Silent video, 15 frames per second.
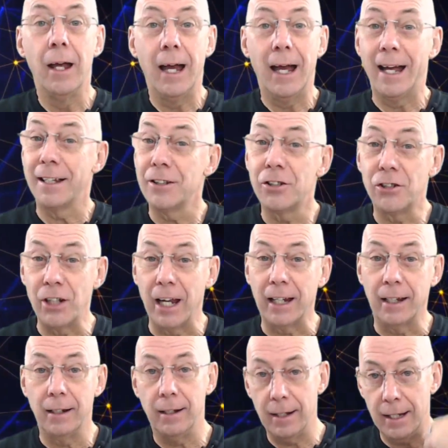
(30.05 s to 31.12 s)
and
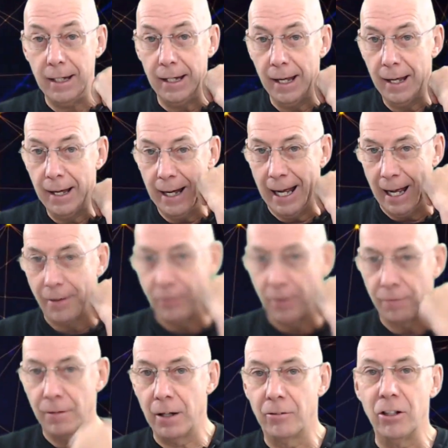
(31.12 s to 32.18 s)
secondly, have
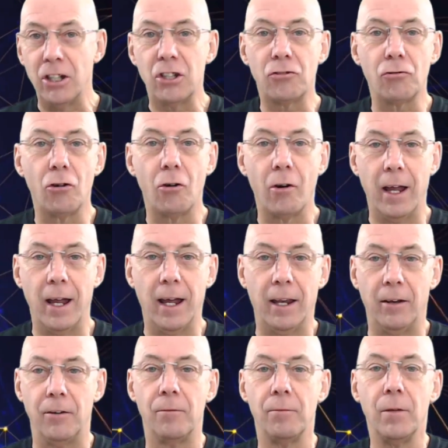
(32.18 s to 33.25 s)
a very strong
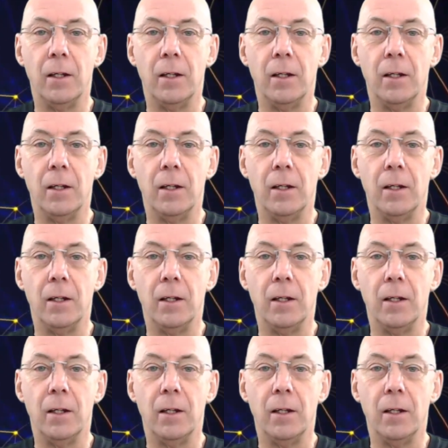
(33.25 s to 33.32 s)
hand.